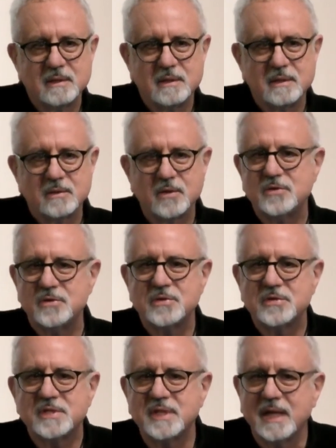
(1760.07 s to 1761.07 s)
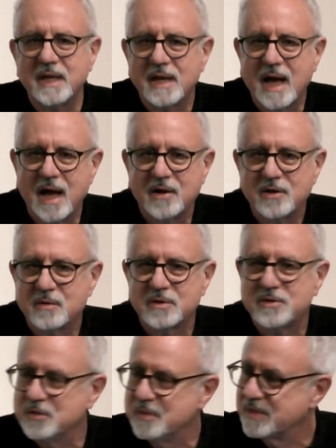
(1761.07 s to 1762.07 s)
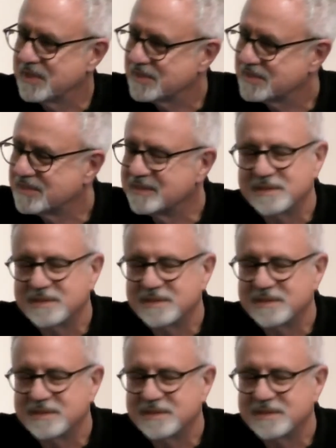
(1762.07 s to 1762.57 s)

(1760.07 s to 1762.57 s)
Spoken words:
don't you see how you are doing this?